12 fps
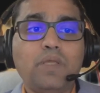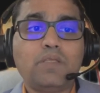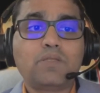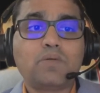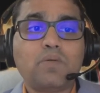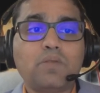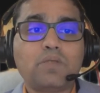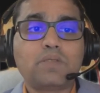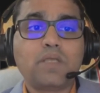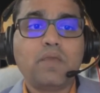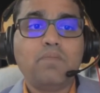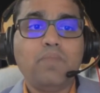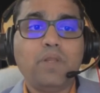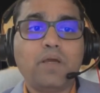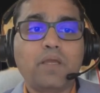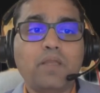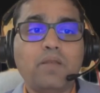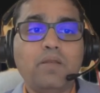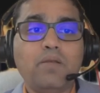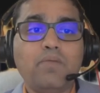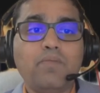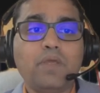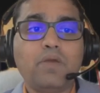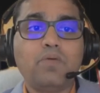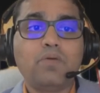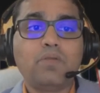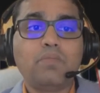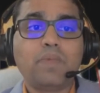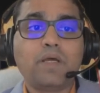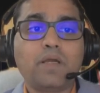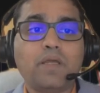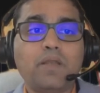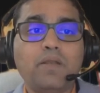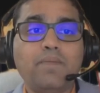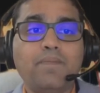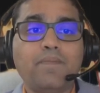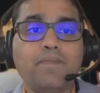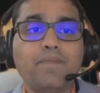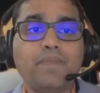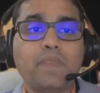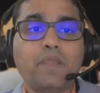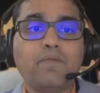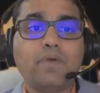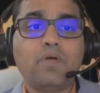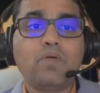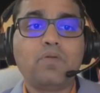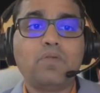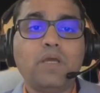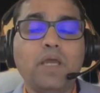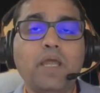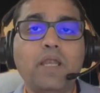install the same plugin. We go to the plugin, we go to the